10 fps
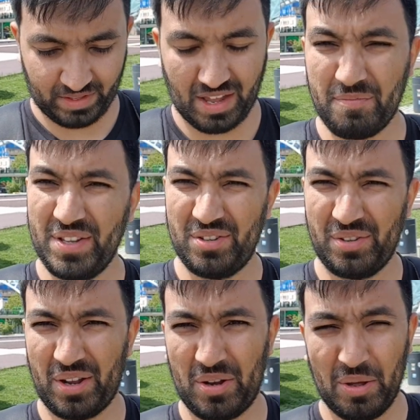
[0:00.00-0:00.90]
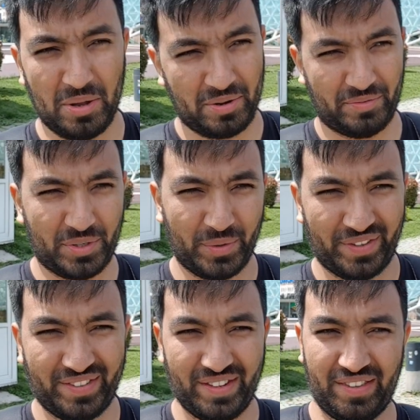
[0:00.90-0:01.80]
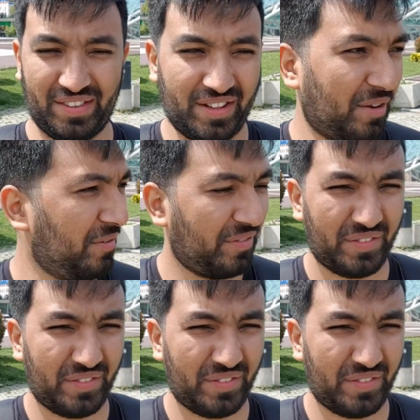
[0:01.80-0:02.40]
I've been doing a lot of touristy stuff